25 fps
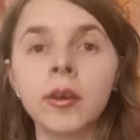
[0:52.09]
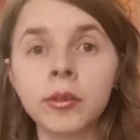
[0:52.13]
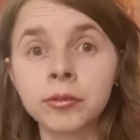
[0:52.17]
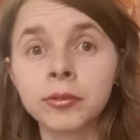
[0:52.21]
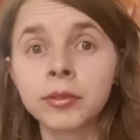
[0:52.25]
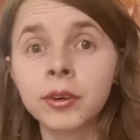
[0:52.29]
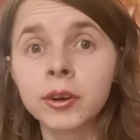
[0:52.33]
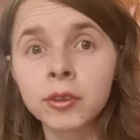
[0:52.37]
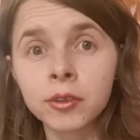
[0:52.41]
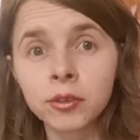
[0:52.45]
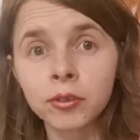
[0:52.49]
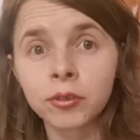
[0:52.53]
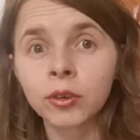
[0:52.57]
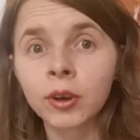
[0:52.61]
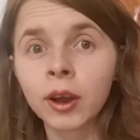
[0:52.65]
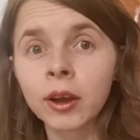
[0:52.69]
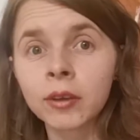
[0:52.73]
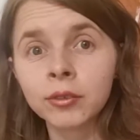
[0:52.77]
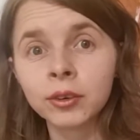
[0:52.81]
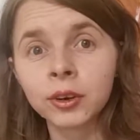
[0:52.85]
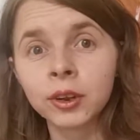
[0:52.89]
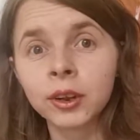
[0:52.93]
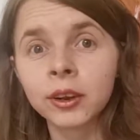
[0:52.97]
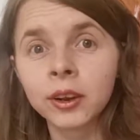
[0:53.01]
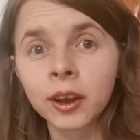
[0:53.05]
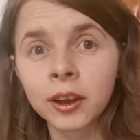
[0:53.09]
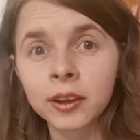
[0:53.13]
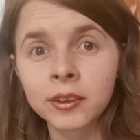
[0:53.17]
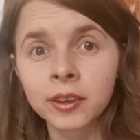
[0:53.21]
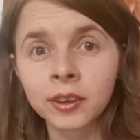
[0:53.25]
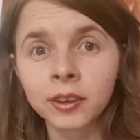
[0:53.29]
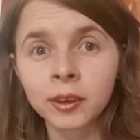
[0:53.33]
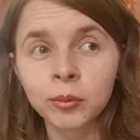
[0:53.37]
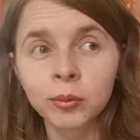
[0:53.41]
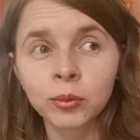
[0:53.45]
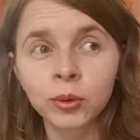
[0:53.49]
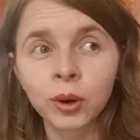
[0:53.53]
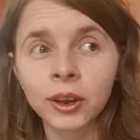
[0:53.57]
first of all, I realized
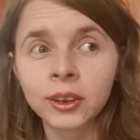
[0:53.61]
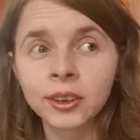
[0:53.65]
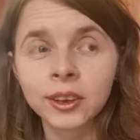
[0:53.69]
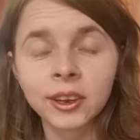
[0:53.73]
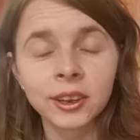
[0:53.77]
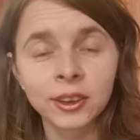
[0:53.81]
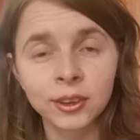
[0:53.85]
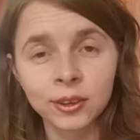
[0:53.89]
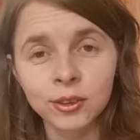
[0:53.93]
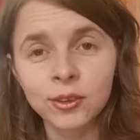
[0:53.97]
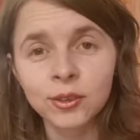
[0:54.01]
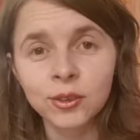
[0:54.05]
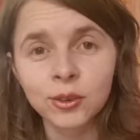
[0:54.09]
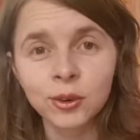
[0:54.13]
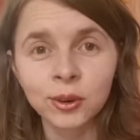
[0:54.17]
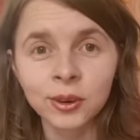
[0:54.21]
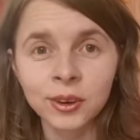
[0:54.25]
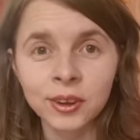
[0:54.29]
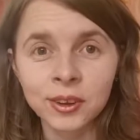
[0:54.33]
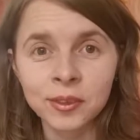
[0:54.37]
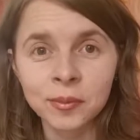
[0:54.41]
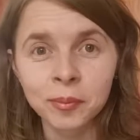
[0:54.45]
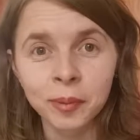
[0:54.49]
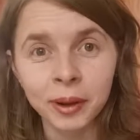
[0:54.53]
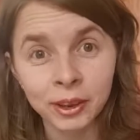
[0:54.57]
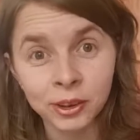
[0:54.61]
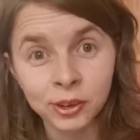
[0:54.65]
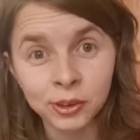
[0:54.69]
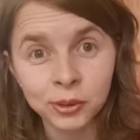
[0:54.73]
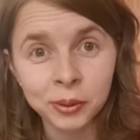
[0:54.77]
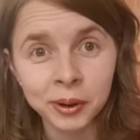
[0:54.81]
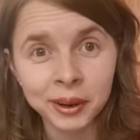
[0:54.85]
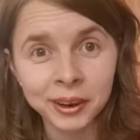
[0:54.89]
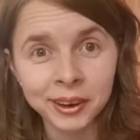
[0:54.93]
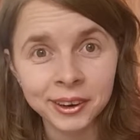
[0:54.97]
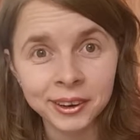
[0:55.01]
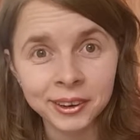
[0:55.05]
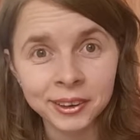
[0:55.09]
that I'm writing kids stories much
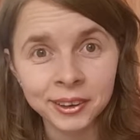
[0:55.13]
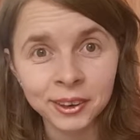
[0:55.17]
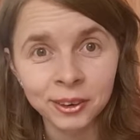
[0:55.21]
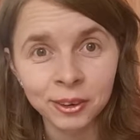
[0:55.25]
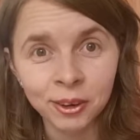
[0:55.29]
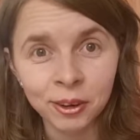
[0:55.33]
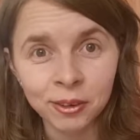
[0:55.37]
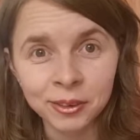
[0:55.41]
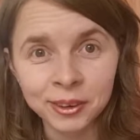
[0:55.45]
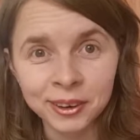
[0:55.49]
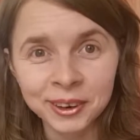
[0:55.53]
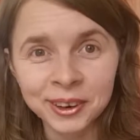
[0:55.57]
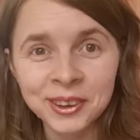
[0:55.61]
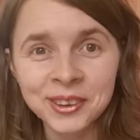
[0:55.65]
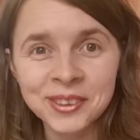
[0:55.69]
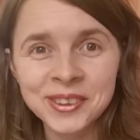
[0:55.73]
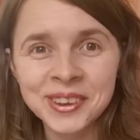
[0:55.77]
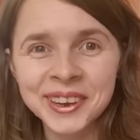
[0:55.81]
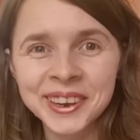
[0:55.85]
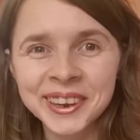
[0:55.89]
quicker than novels,